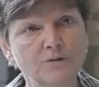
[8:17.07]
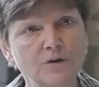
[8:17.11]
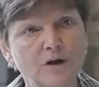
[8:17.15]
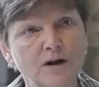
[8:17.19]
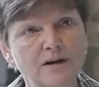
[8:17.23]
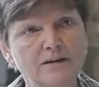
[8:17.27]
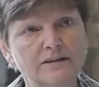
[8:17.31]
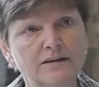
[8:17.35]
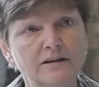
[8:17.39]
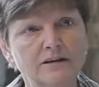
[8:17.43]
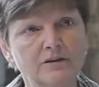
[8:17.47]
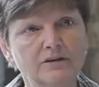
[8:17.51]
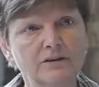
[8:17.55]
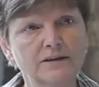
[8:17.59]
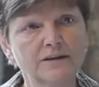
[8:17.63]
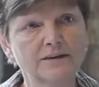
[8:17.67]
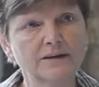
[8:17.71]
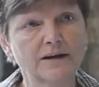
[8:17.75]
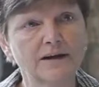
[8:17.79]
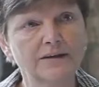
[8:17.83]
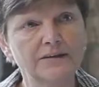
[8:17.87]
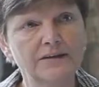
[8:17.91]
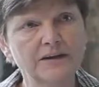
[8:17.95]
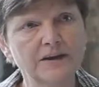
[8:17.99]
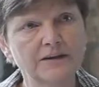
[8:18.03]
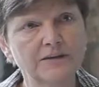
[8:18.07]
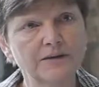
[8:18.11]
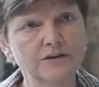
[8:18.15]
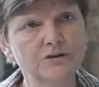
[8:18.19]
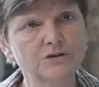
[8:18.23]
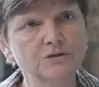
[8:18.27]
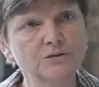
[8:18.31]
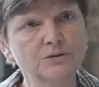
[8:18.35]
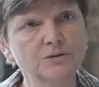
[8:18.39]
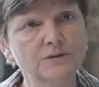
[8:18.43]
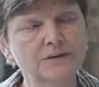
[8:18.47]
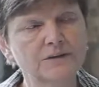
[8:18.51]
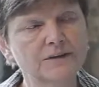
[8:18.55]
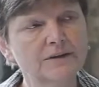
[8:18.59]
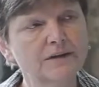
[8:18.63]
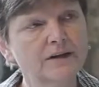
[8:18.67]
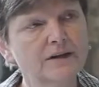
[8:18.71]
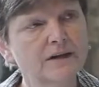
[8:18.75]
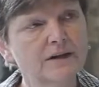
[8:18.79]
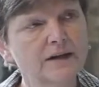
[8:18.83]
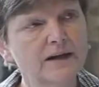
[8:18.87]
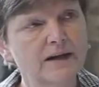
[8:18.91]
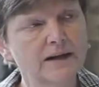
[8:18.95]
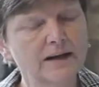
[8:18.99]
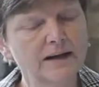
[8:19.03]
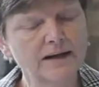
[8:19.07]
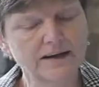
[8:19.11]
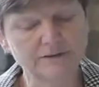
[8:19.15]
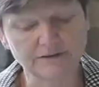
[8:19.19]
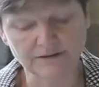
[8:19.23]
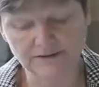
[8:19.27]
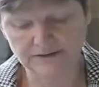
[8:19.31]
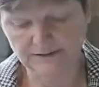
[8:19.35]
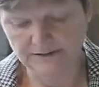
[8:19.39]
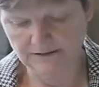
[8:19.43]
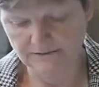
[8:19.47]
works alongside the other tools and levers